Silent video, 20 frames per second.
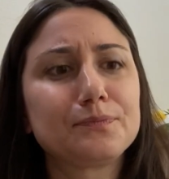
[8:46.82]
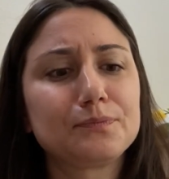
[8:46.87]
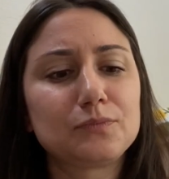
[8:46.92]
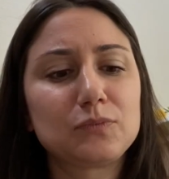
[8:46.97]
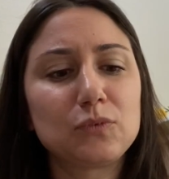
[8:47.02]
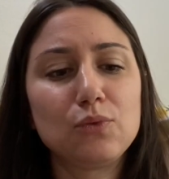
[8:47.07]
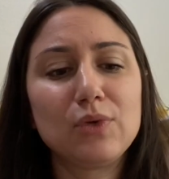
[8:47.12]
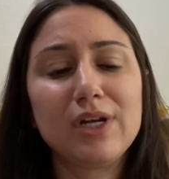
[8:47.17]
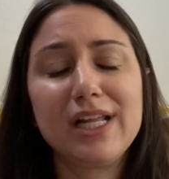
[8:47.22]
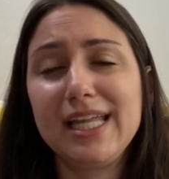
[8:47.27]

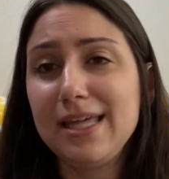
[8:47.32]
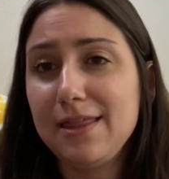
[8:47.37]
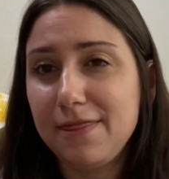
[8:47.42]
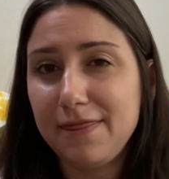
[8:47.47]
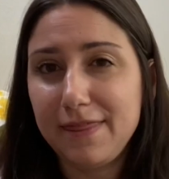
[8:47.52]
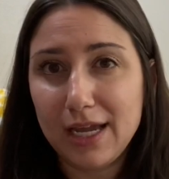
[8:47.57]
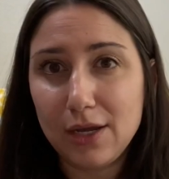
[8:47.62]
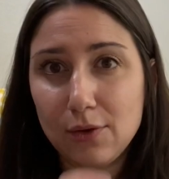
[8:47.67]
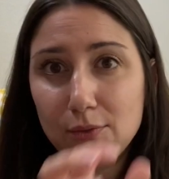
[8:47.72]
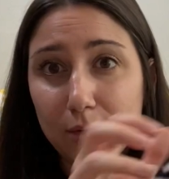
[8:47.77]
really
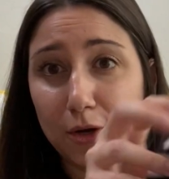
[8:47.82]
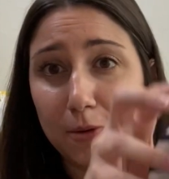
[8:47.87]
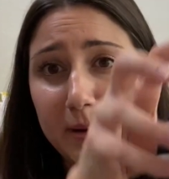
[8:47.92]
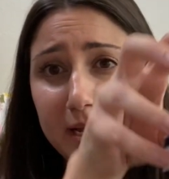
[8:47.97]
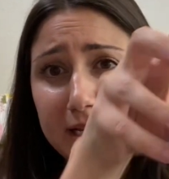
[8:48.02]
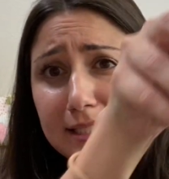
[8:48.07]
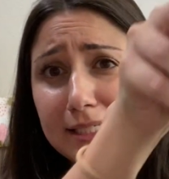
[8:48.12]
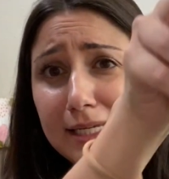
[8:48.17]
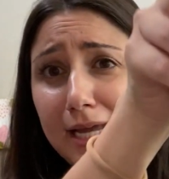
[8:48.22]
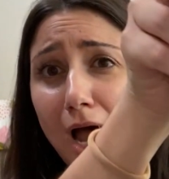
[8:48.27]
thick,
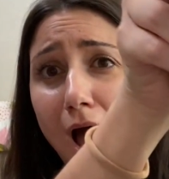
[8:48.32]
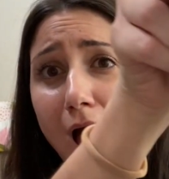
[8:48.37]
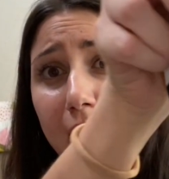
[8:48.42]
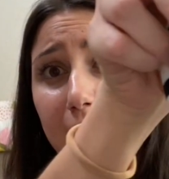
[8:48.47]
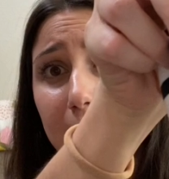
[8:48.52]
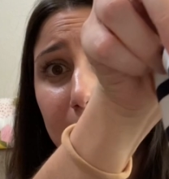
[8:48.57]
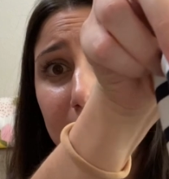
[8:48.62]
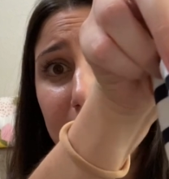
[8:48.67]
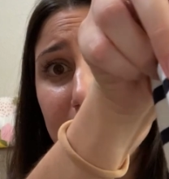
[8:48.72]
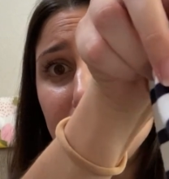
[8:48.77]
robust
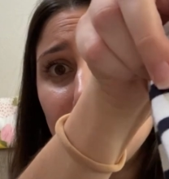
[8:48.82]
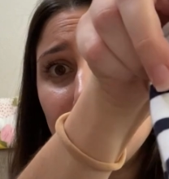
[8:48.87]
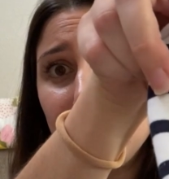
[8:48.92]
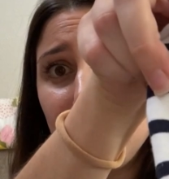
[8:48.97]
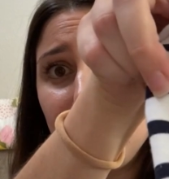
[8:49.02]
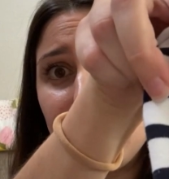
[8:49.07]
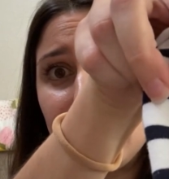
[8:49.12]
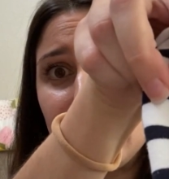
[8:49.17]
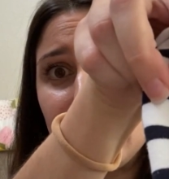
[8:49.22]
cotton material, very